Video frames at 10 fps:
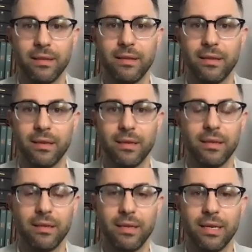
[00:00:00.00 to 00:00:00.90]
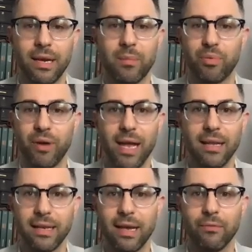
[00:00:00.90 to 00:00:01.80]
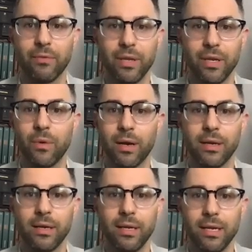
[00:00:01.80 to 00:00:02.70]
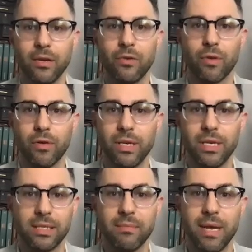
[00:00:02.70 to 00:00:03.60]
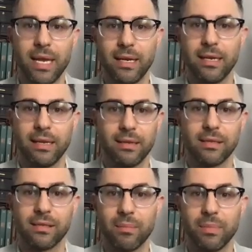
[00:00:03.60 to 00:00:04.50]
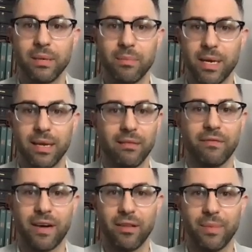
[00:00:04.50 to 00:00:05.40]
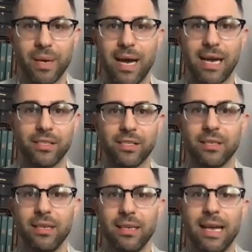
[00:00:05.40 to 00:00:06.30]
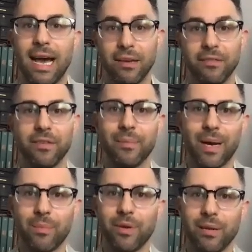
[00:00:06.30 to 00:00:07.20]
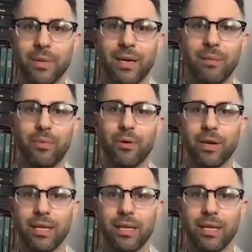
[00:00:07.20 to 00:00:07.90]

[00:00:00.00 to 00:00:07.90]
the brand, and I really want to grow this and make it into something big and follow my passion. How do you feel about bringing me on board?